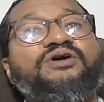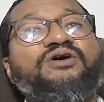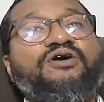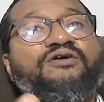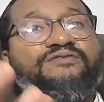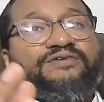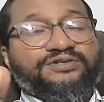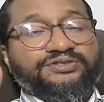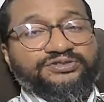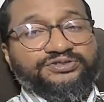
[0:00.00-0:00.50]

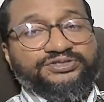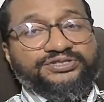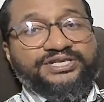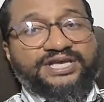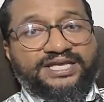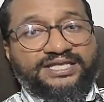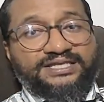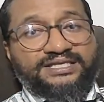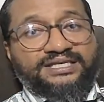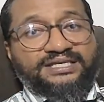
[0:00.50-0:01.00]
of
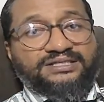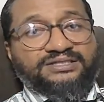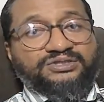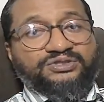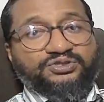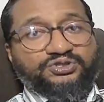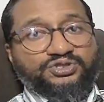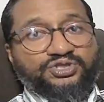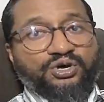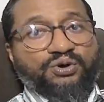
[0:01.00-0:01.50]
understanding
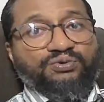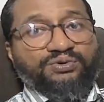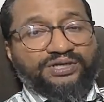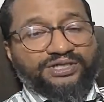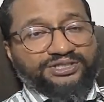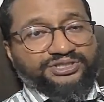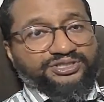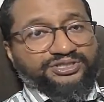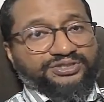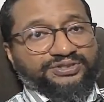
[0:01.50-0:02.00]

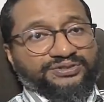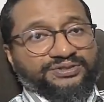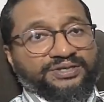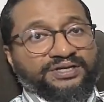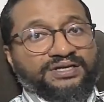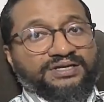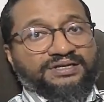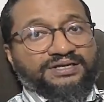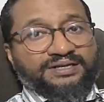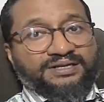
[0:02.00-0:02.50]
knowledge,
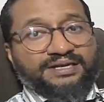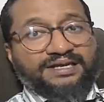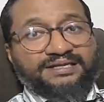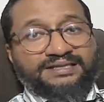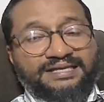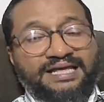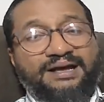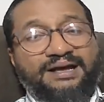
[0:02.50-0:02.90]
and that